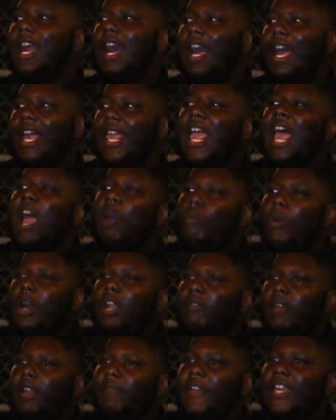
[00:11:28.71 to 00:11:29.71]
I
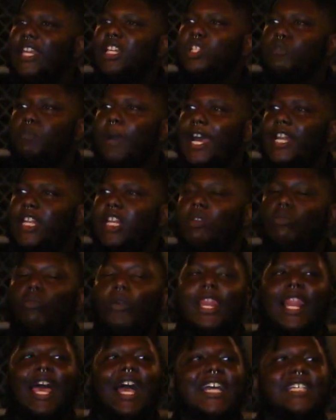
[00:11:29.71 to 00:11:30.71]
went in revenge, but I didn't
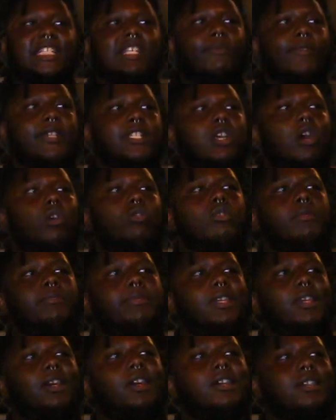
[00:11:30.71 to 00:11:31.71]
realize the result would
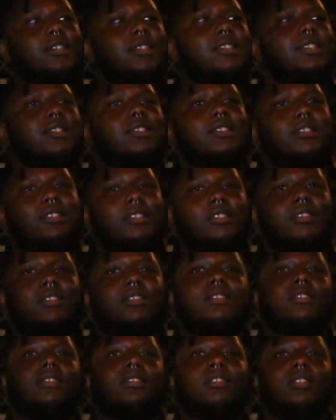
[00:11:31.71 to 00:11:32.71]
be us
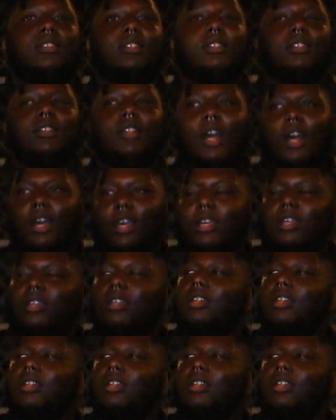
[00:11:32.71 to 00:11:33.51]
dying.